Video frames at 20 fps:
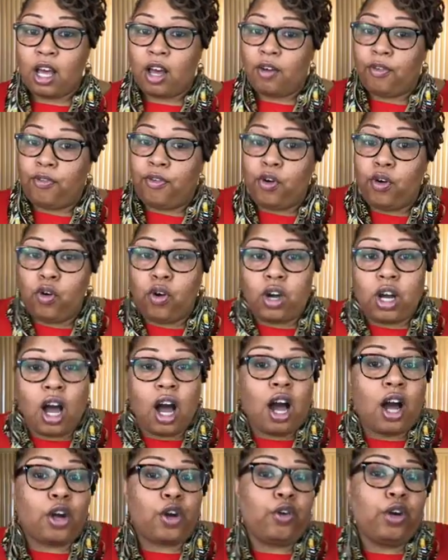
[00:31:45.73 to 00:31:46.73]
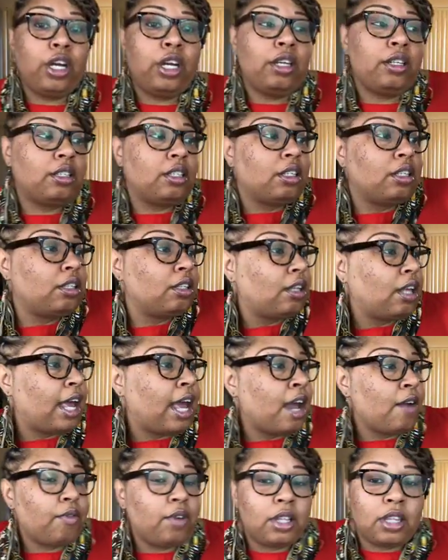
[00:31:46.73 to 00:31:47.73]
Full concrete,
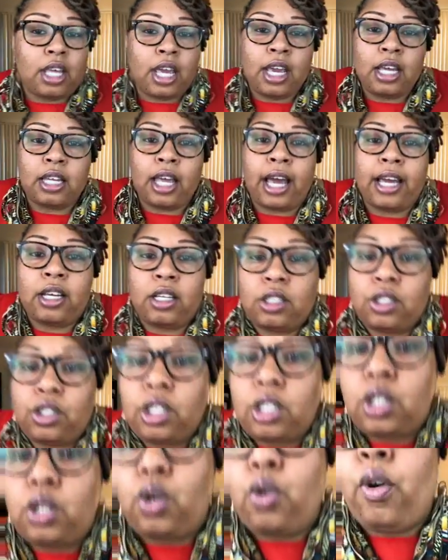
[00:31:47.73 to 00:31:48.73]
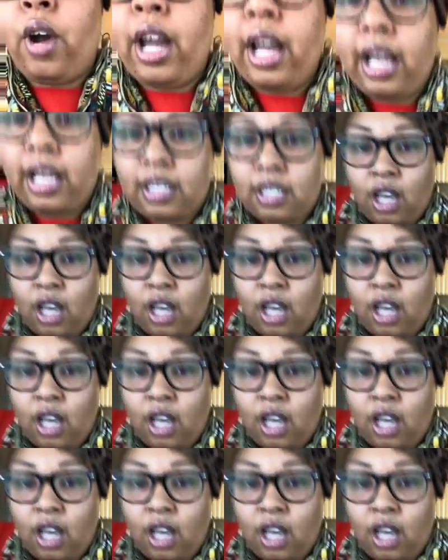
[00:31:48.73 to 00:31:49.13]
everything like just gray.